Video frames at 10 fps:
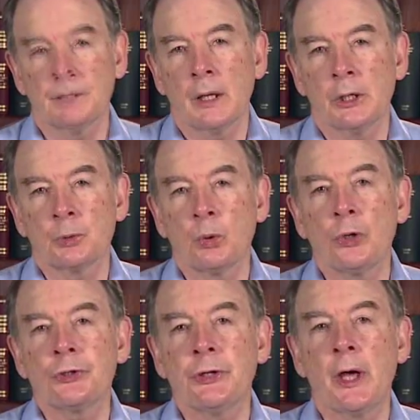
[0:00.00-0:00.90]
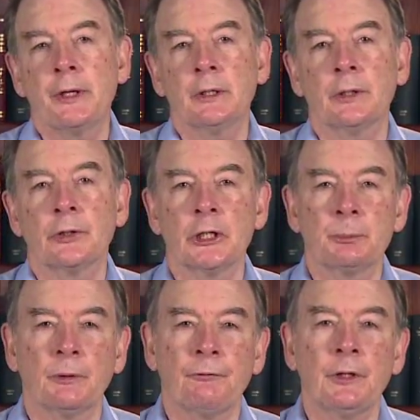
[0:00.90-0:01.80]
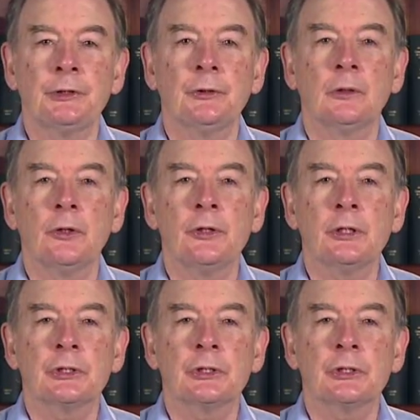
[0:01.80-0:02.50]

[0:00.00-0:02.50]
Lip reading: It is worth noting that these professional learning